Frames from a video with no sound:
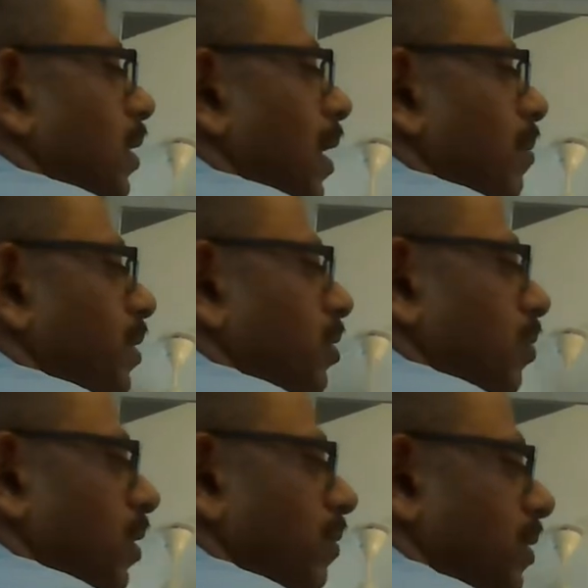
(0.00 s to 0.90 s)
I'm just
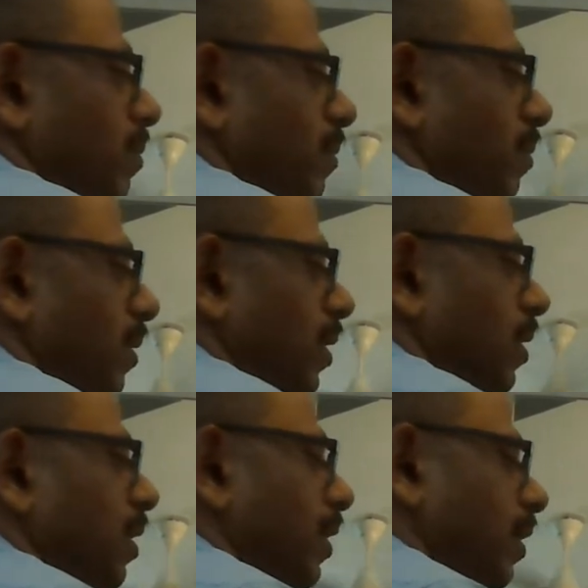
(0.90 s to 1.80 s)
showing it some
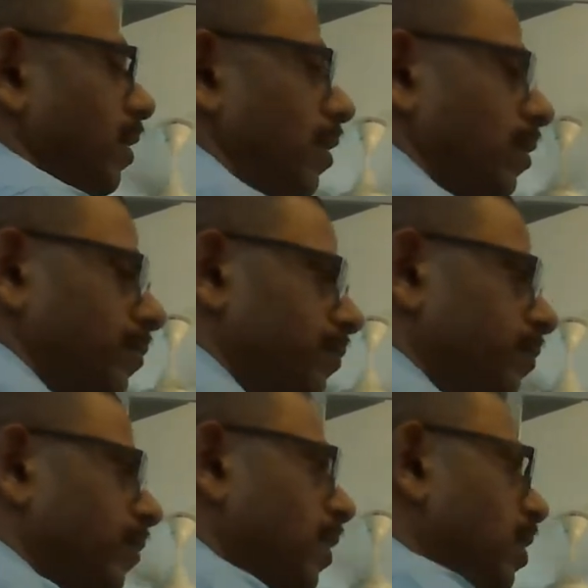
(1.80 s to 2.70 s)
red color.
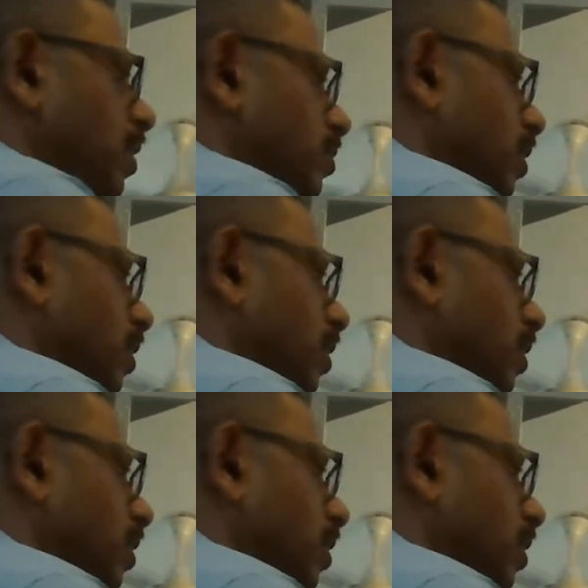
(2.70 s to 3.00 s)
So